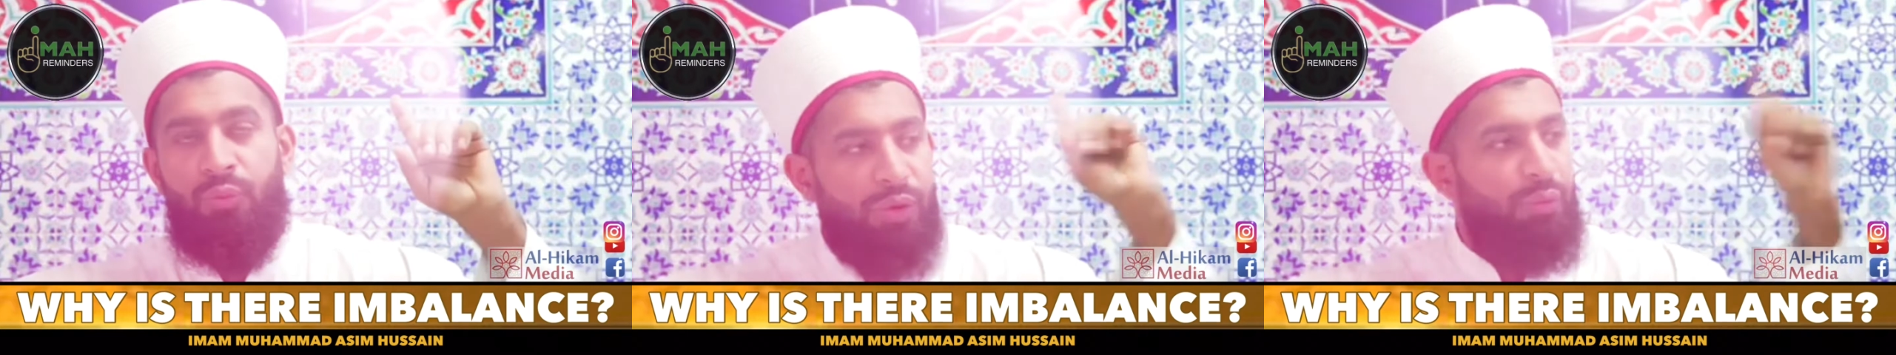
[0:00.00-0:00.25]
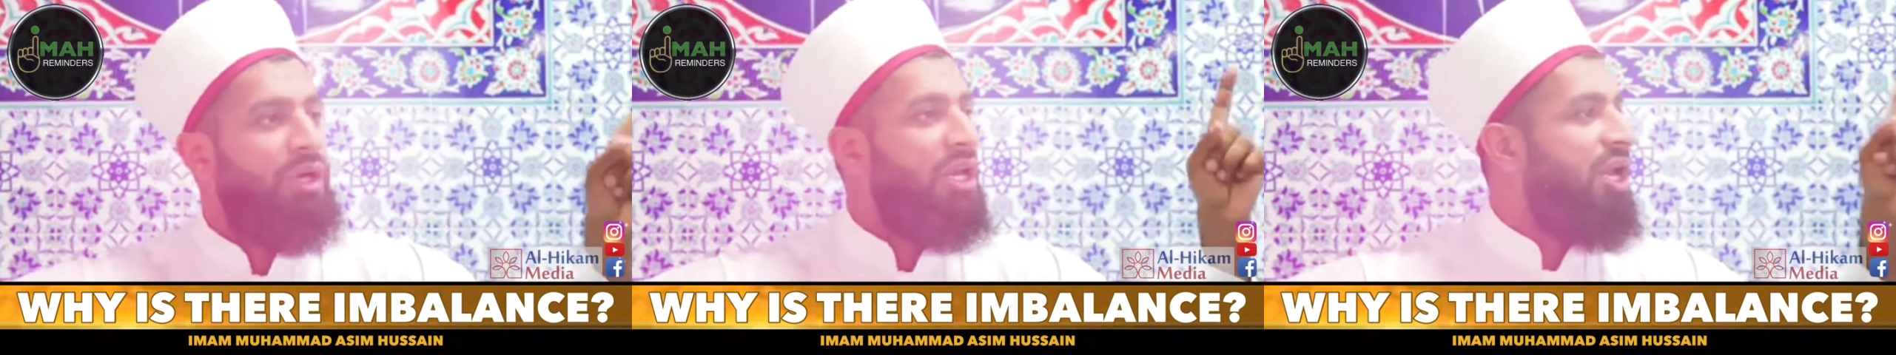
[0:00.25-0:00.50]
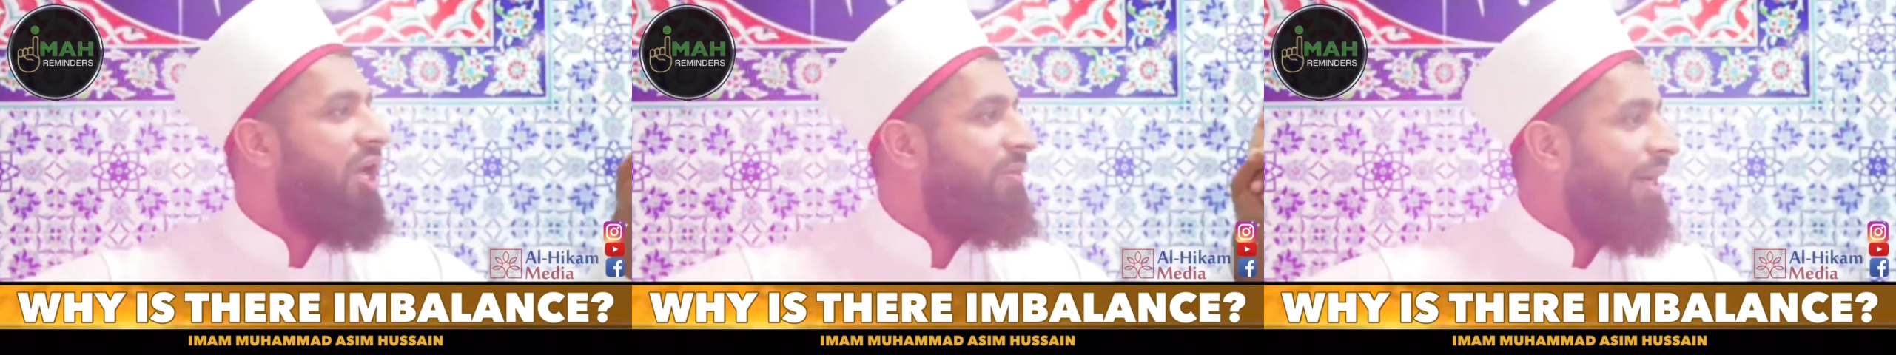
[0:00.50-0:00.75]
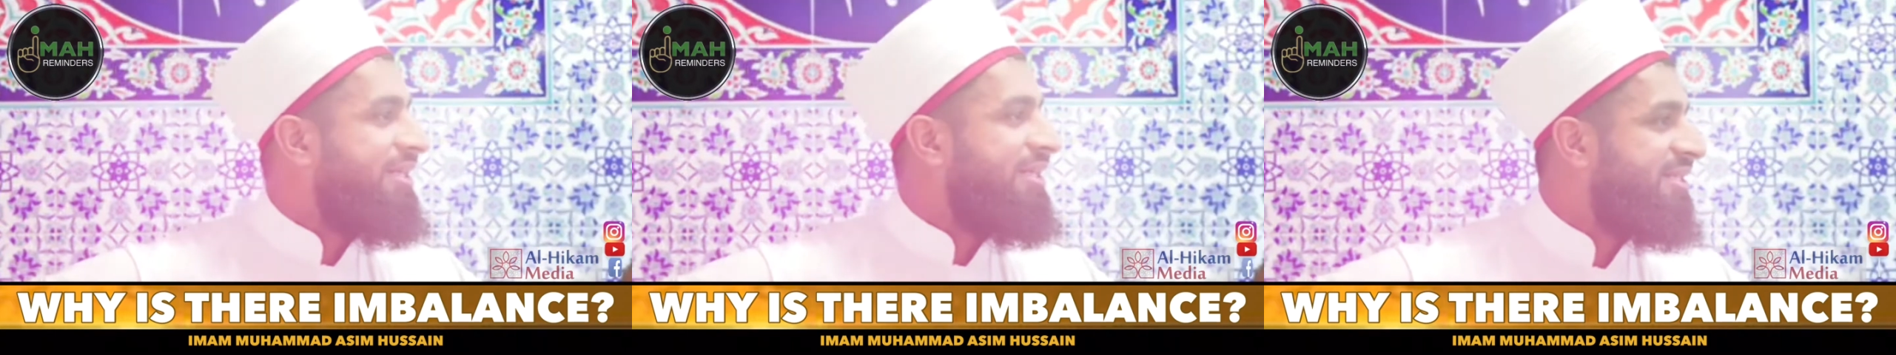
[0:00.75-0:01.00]
what would Allah
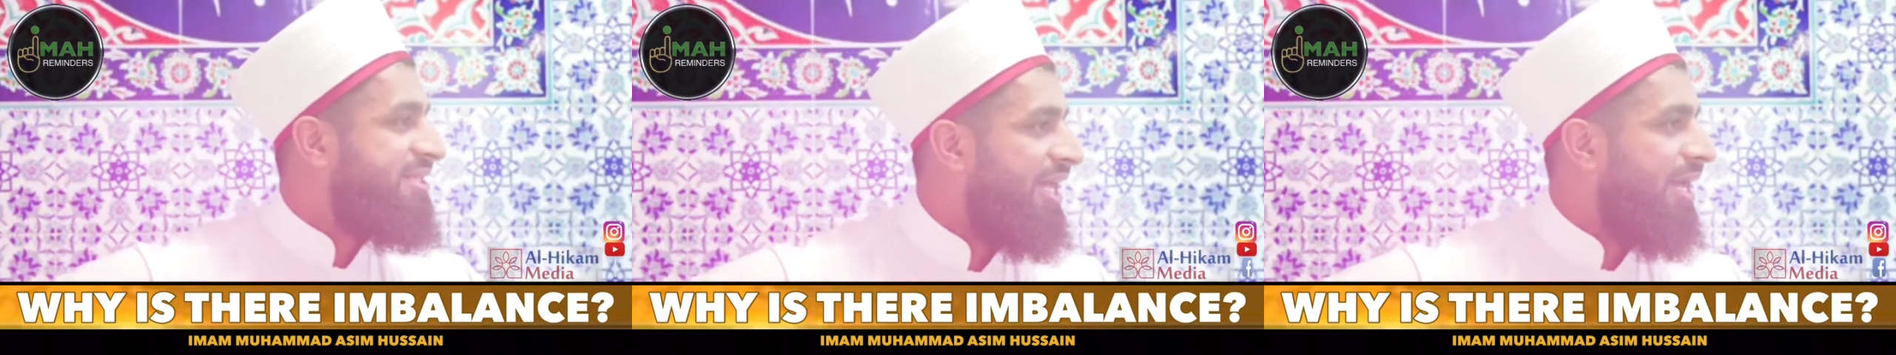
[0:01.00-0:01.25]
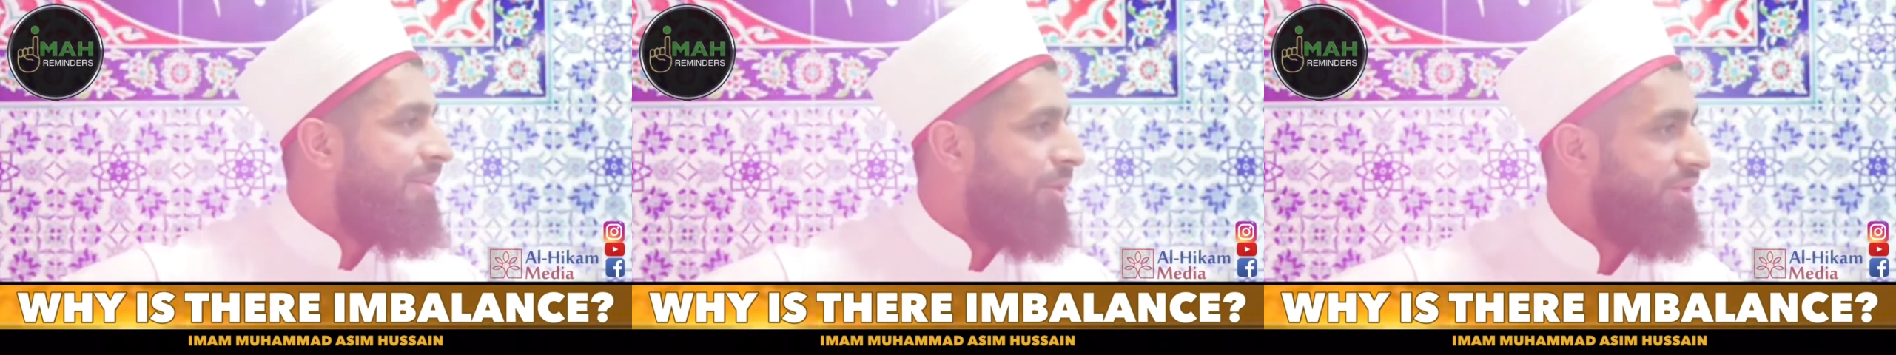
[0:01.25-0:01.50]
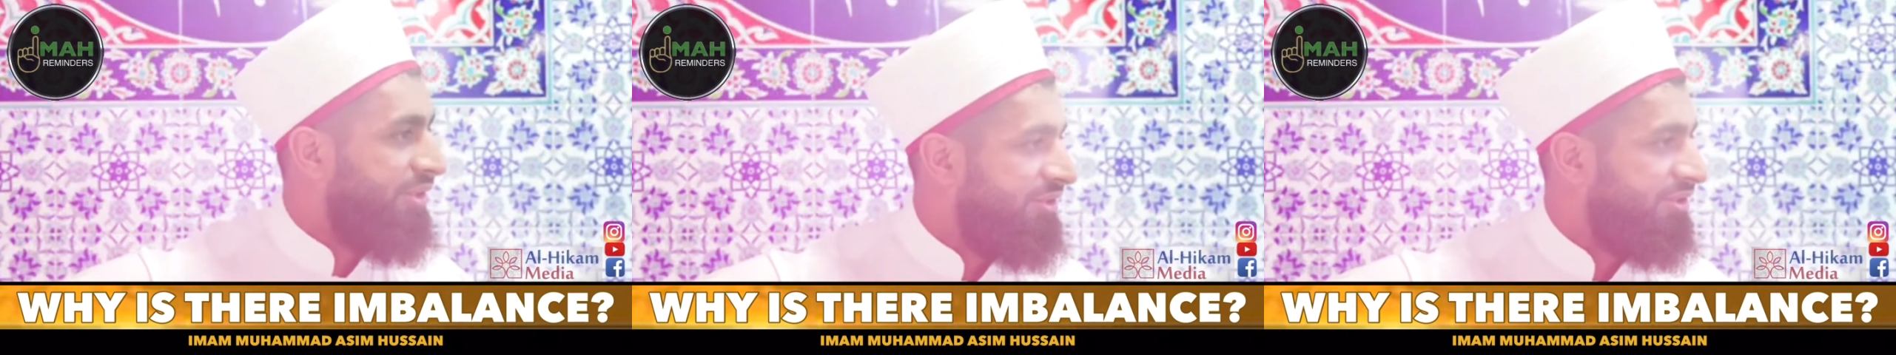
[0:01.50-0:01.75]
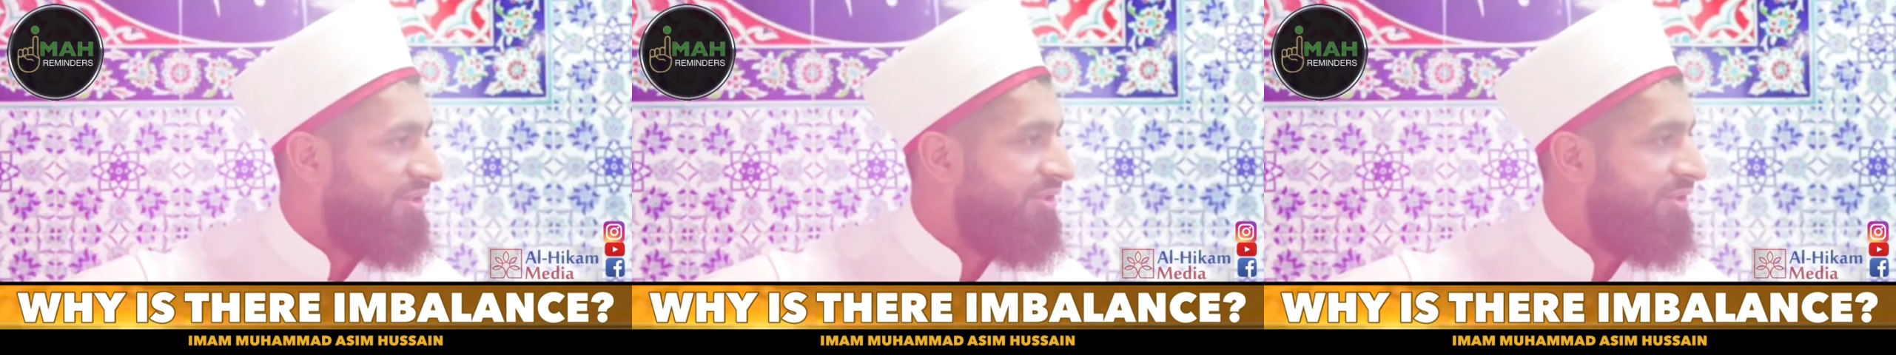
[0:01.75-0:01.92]
Almighty say about this?